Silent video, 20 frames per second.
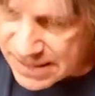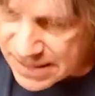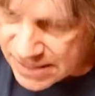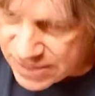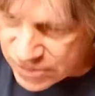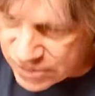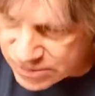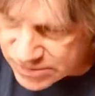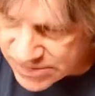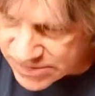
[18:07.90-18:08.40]

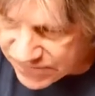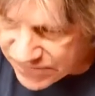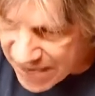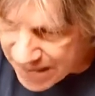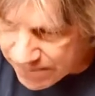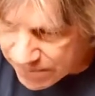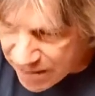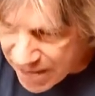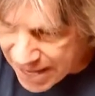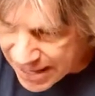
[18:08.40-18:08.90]
use the
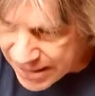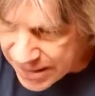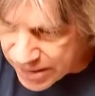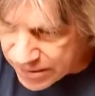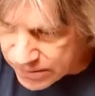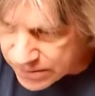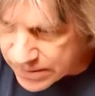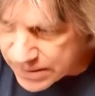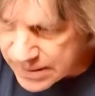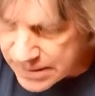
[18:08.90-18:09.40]

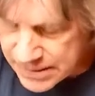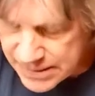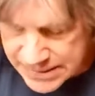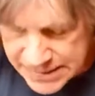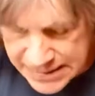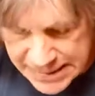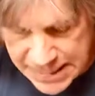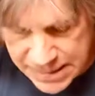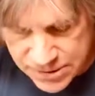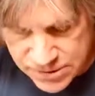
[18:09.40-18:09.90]
vibrato to
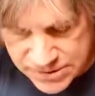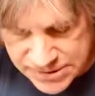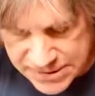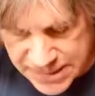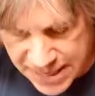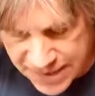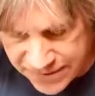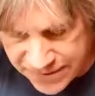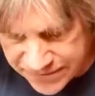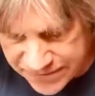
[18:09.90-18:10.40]
get
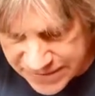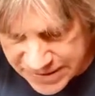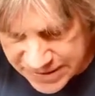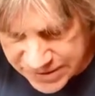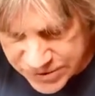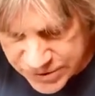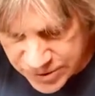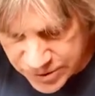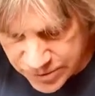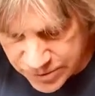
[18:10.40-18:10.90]
yourself
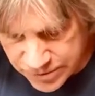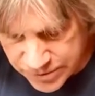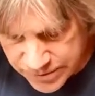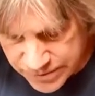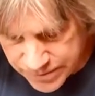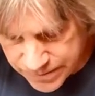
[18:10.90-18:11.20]
to.